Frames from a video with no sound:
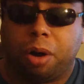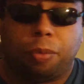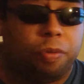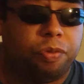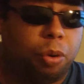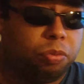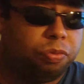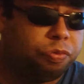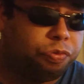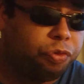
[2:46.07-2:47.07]
I won't vote
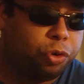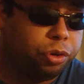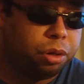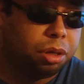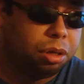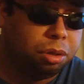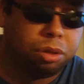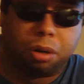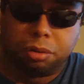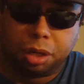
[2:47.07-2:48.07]
for, you
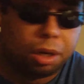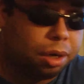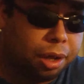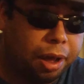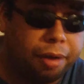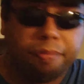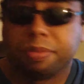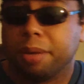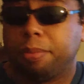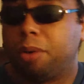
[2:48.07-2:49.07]
know, the other guy,
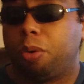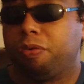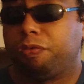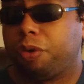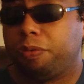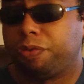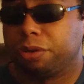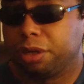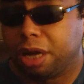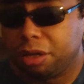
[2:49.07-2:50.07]
but I won't vote
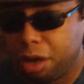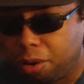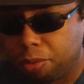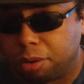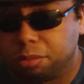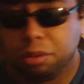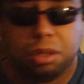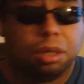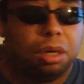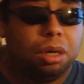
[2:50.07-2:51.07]
for the guy y'all want.
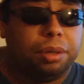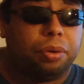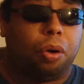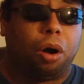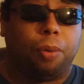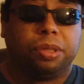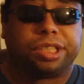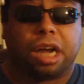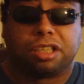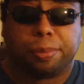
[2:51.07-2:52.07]
Or I will
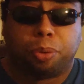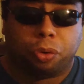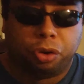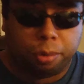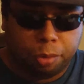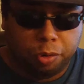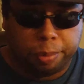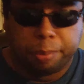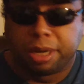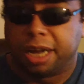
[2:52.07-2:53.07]
start supporting your
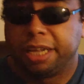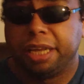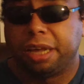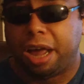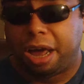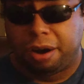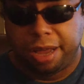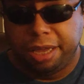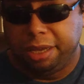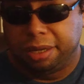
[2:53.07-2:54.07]
movement because getting out of
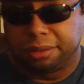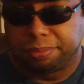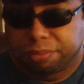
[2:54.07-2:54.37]
hand.